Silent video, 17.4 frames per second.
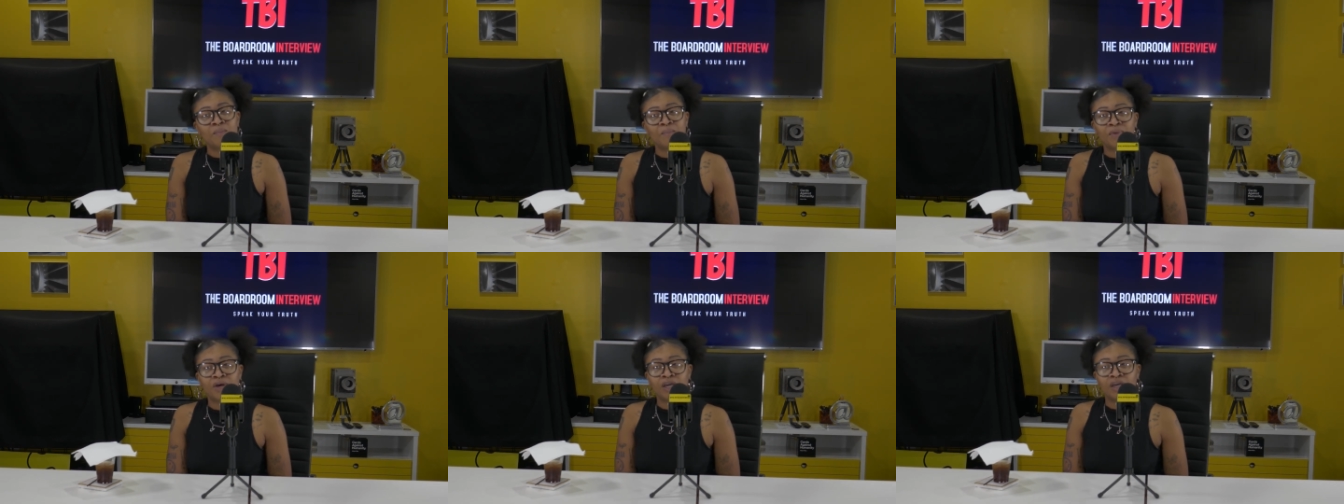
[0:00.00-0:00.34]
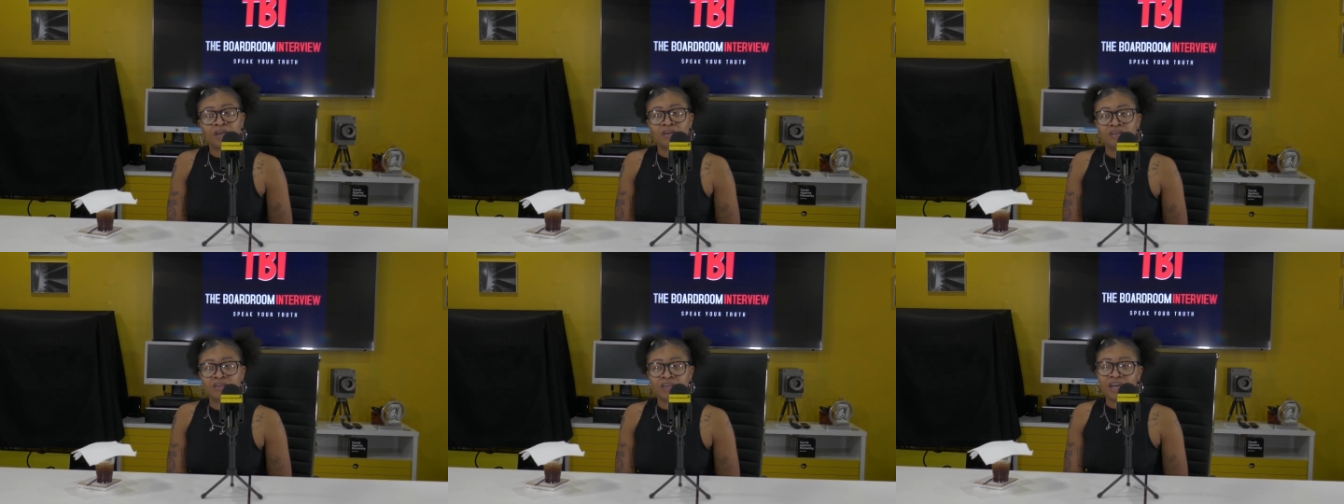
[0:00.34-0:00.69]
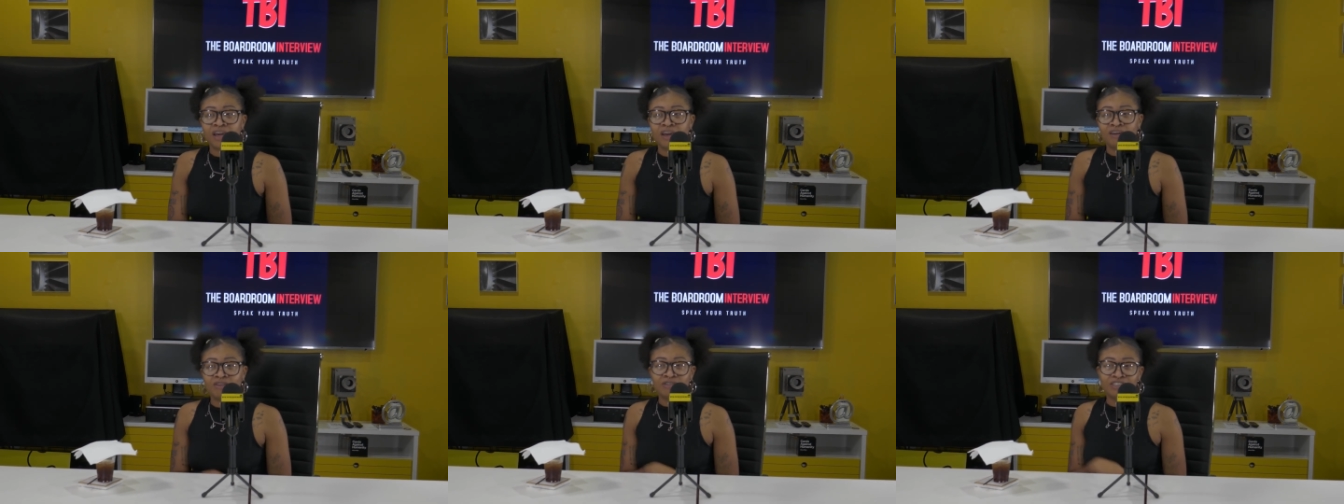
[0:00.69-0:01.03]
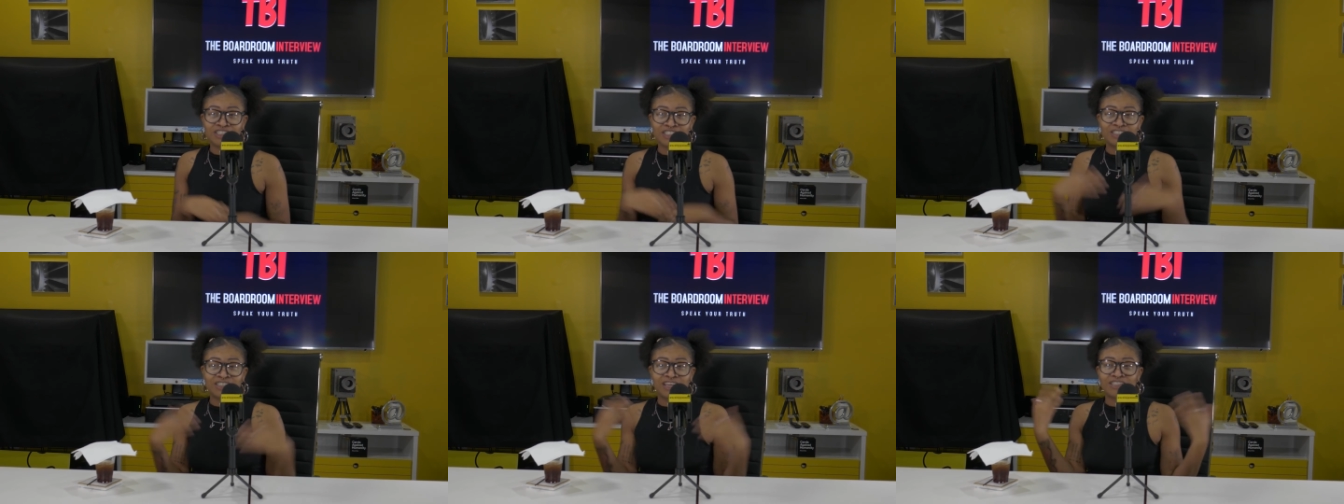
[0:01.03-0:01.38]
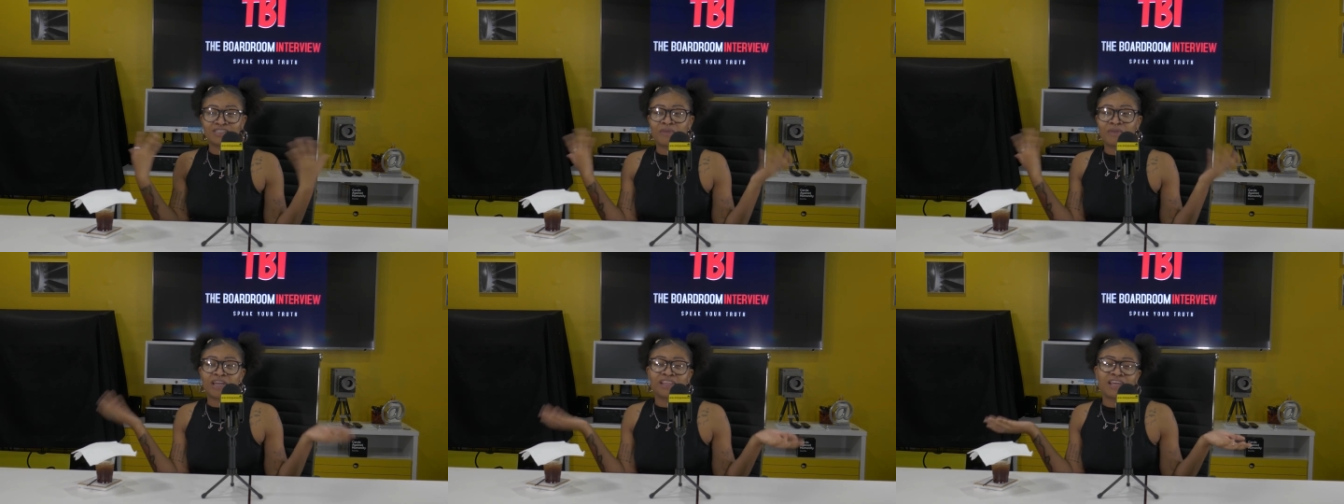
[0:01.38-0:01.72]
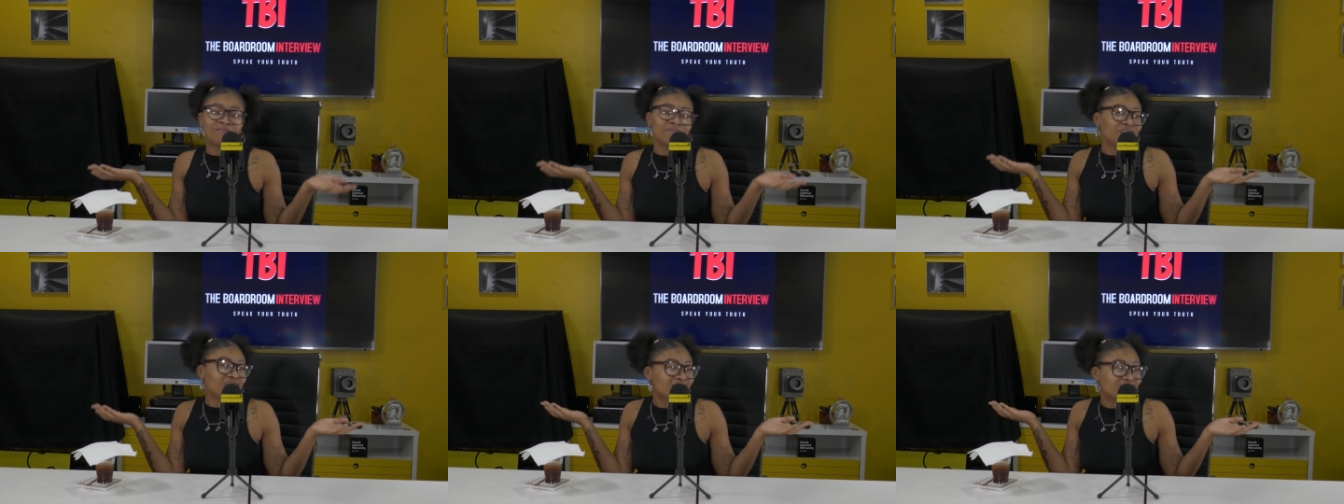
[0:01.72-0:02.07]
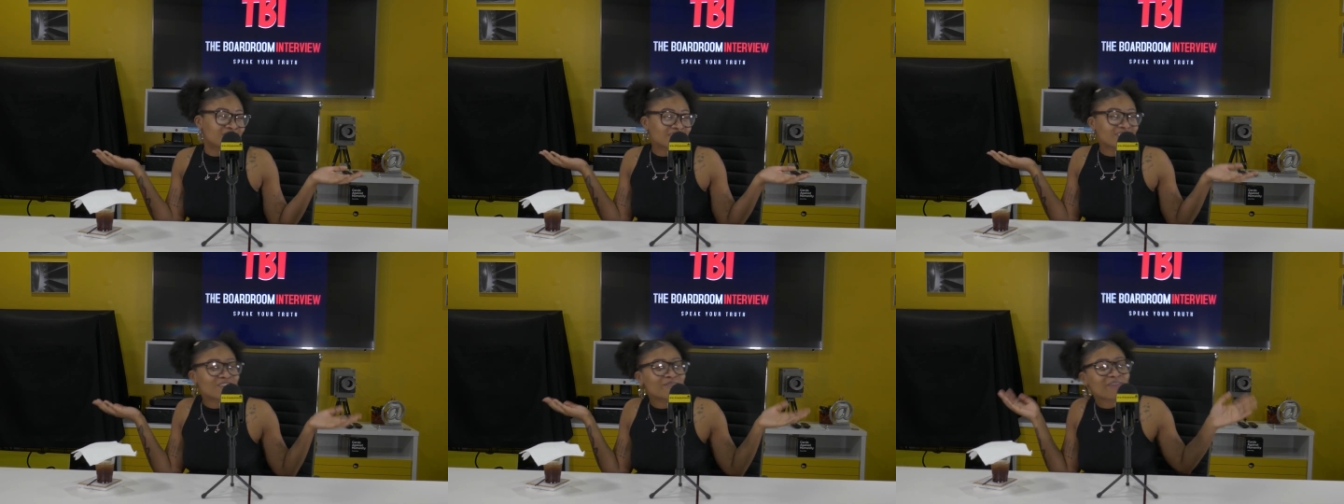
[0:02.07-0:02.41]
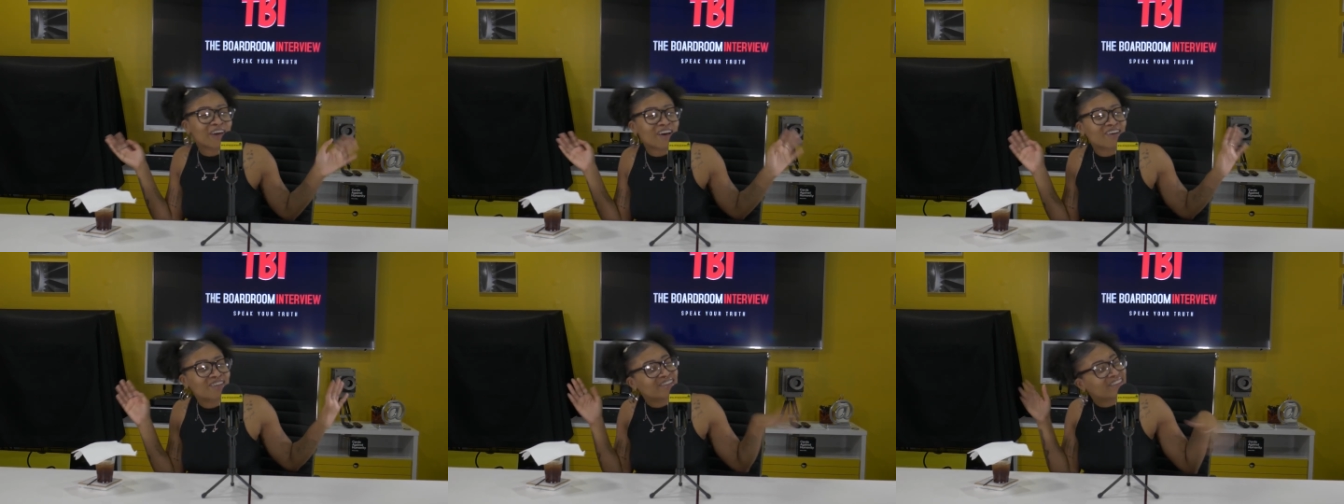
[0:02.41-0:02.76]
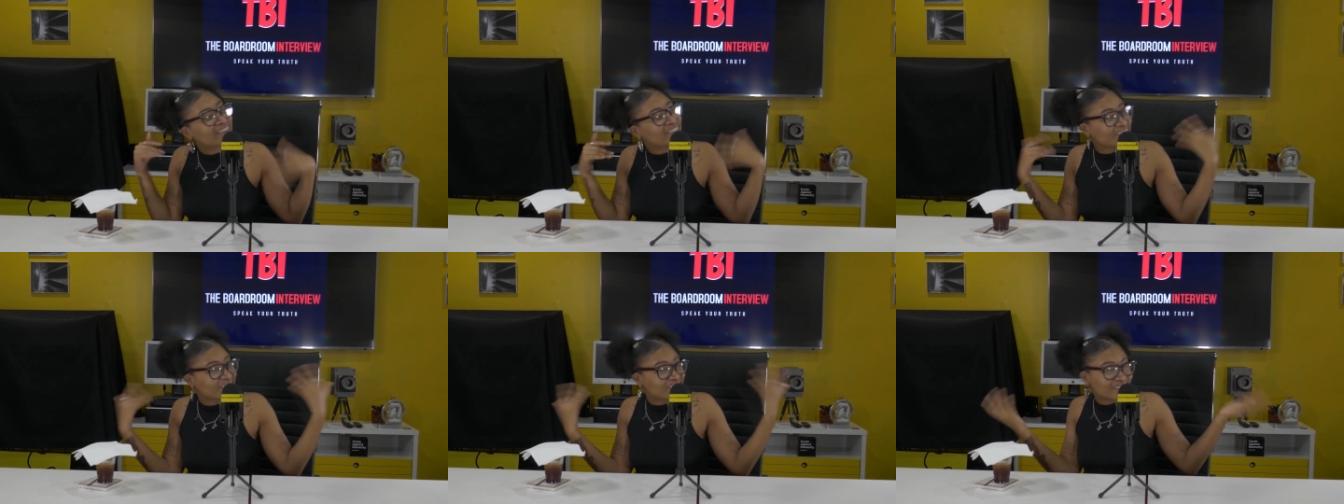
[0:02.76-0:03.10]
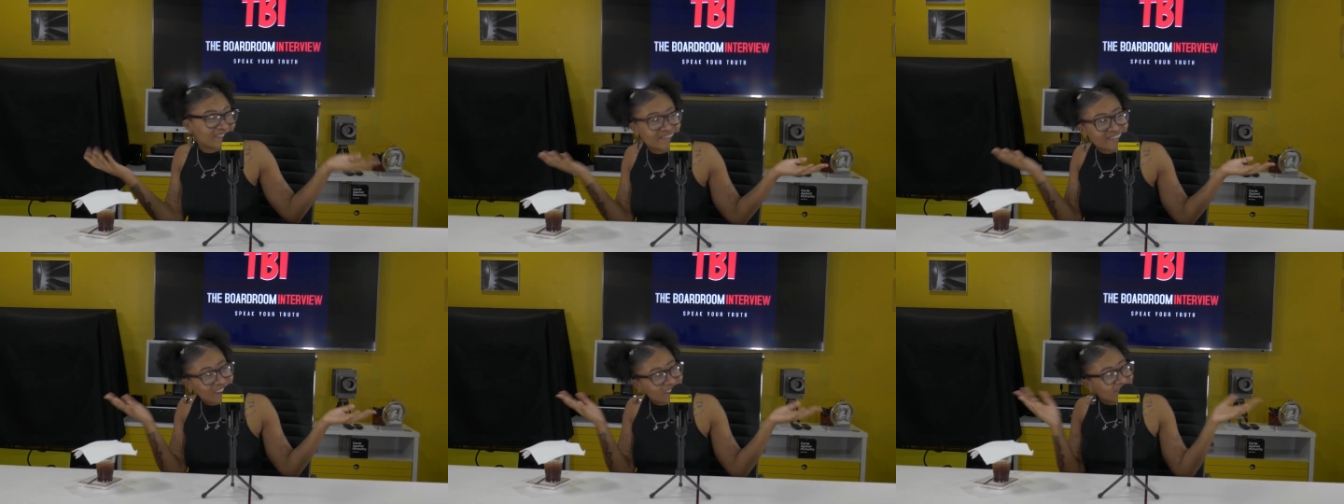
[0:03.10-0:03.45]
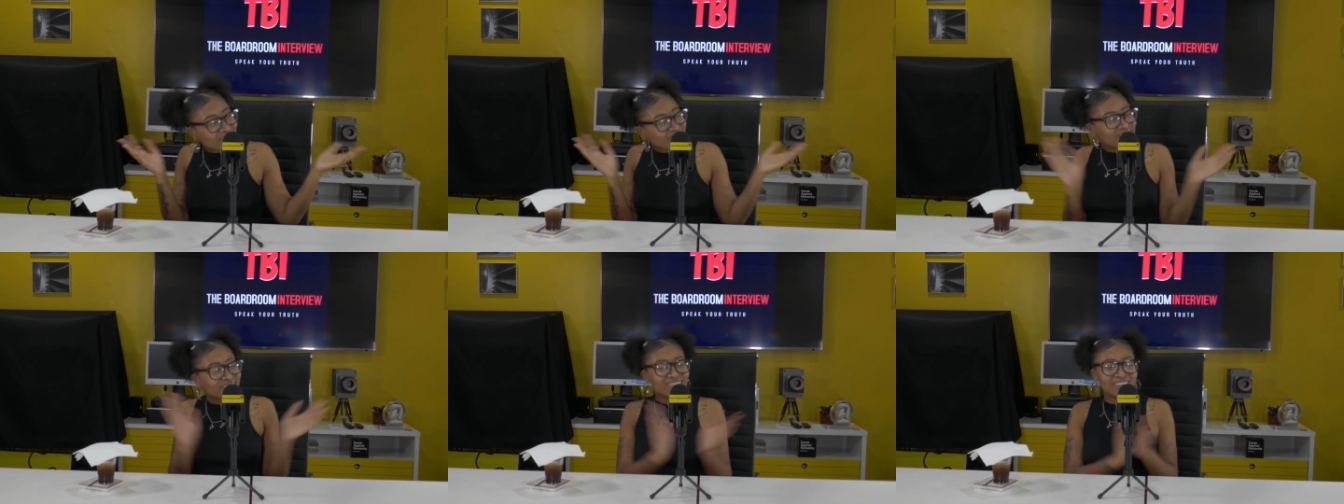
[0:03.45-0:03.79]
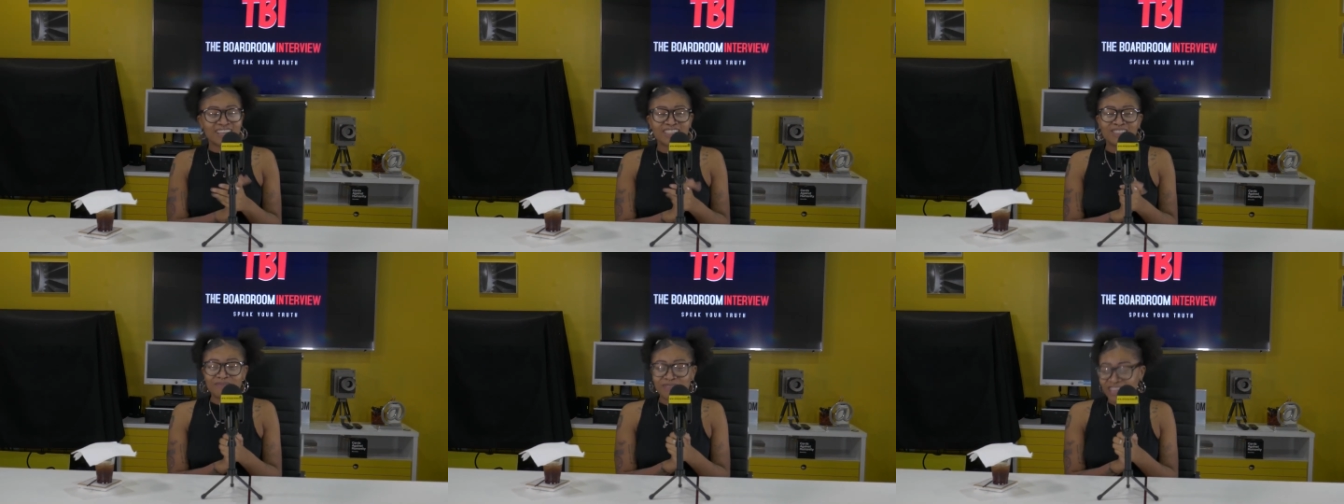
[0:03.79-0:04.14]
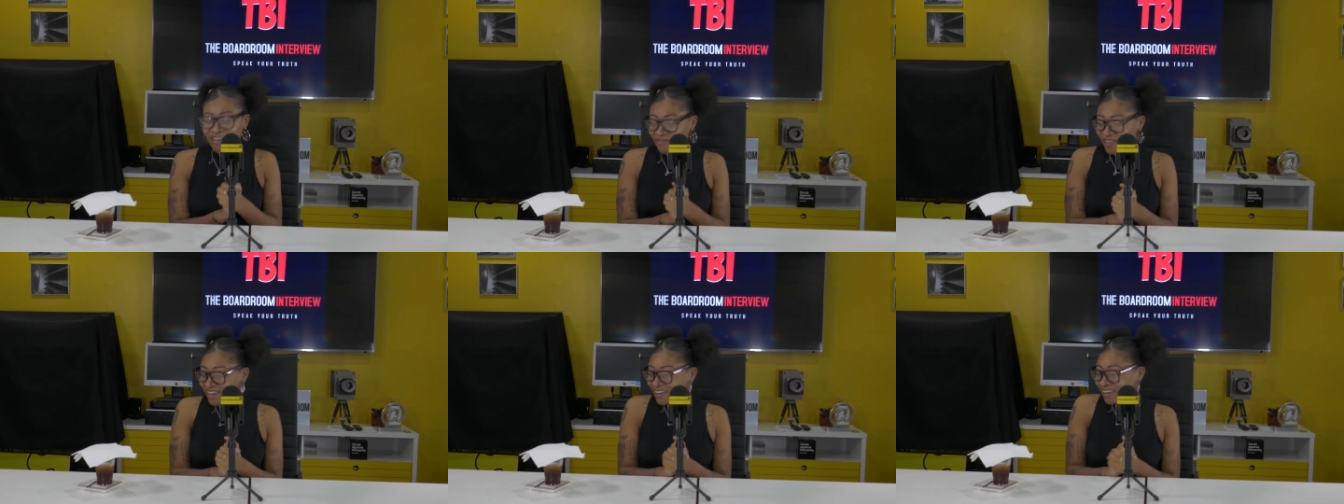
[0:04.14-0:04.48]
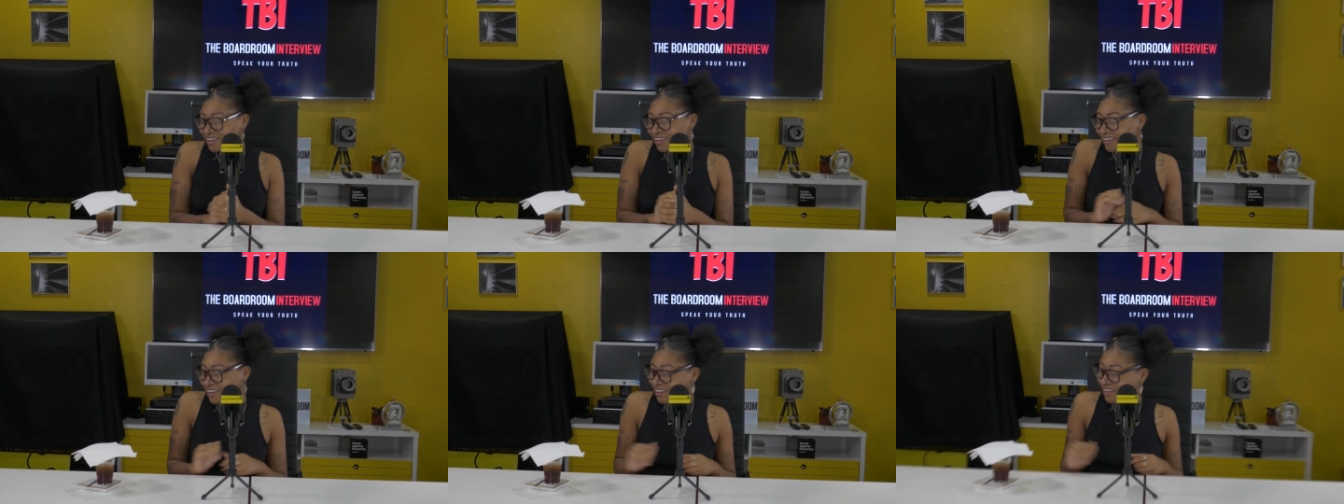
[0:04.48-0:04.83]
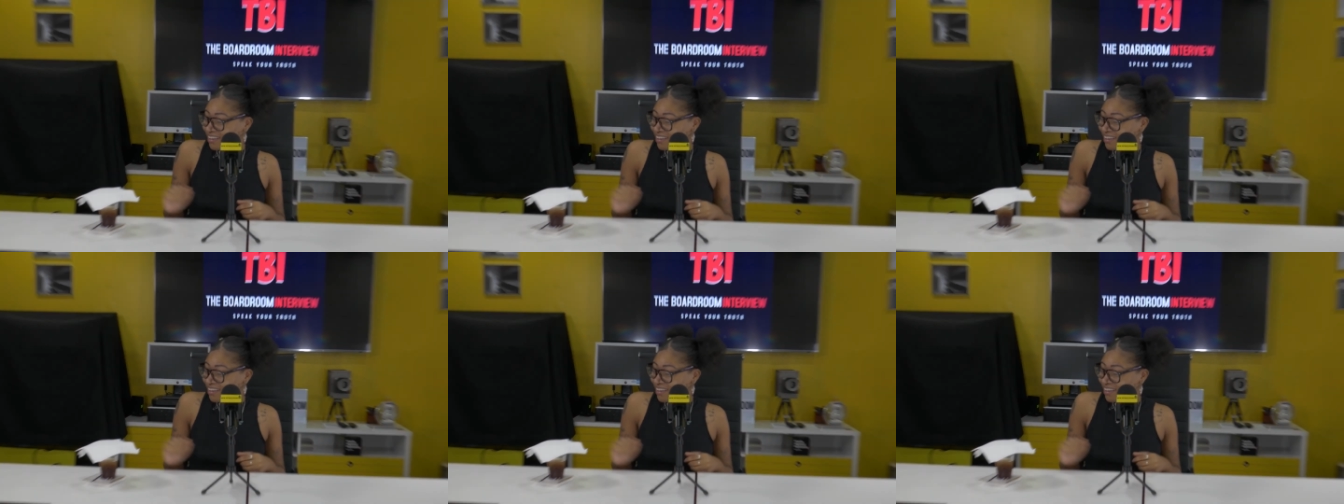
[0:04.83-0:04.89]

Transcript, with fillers: But yeah, it would just take somebody like me to just come out and then you know they spend their money.